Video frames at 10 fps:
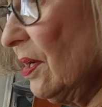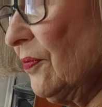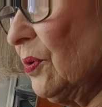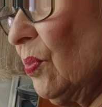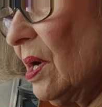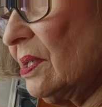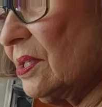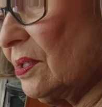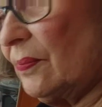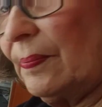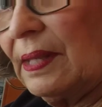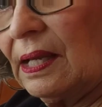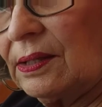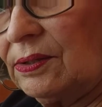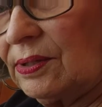if you want to,
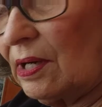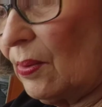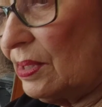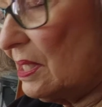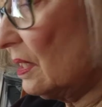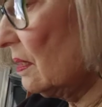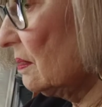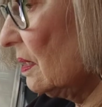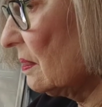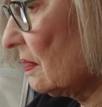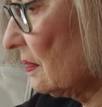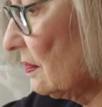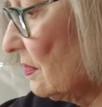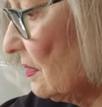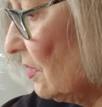you can always take a
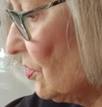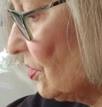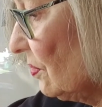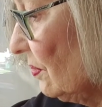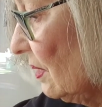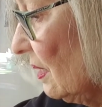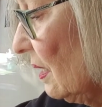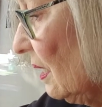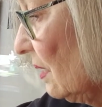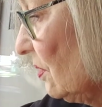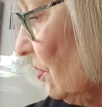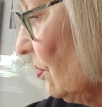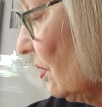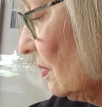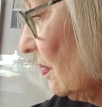tissue and you
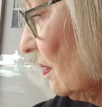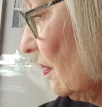can